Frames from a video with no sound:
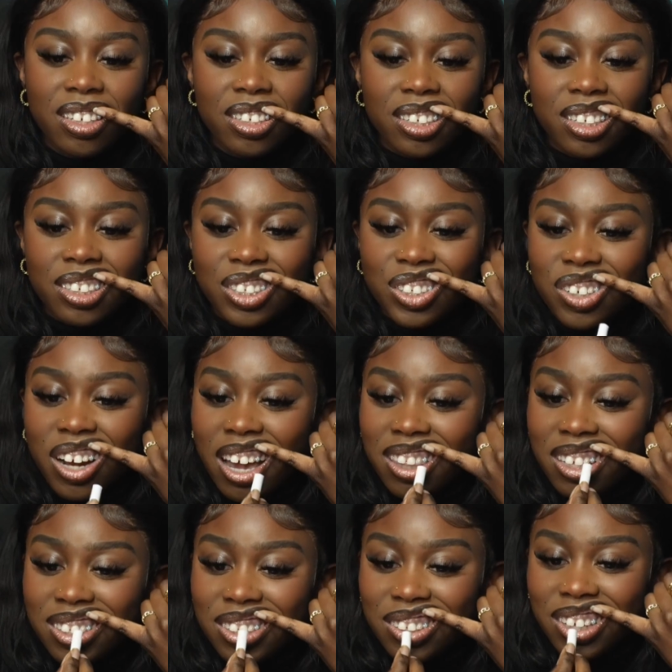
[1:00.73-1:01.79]
You're gonna dry
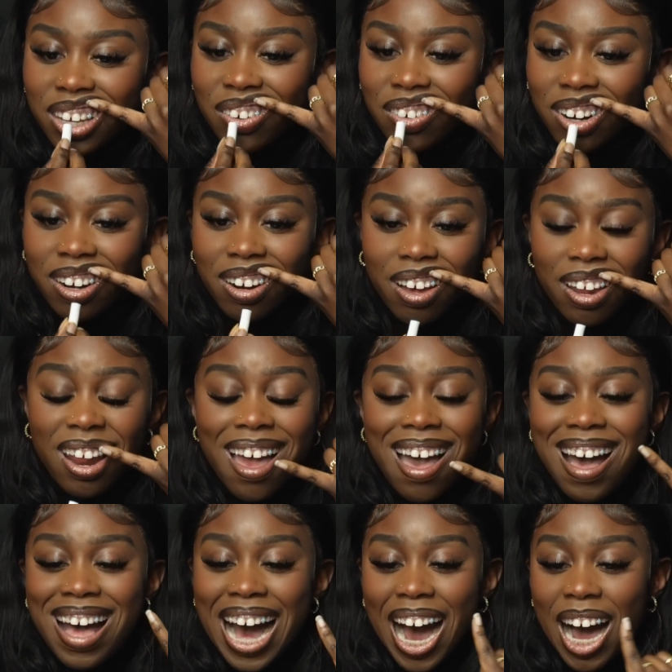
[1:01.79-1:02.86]
the tooth that you want it on.
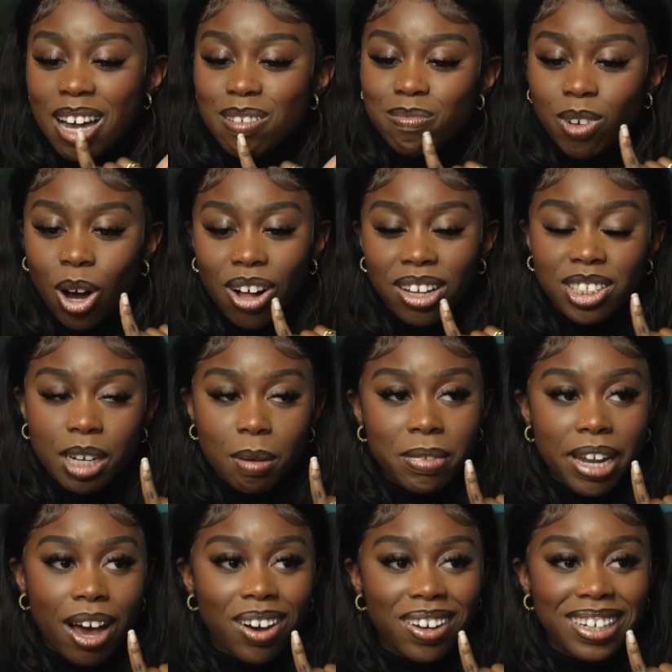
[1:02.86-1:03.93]
I'm all
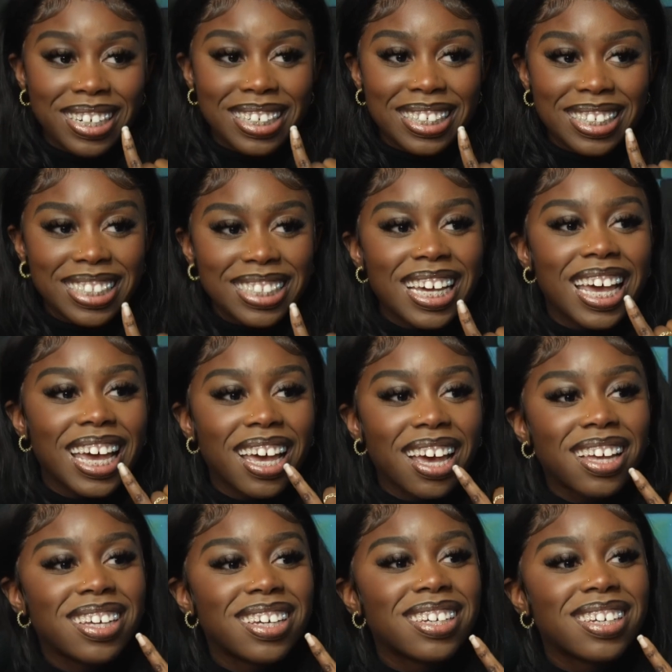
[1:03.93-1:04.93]
gemmed out. Yeah. Yeah.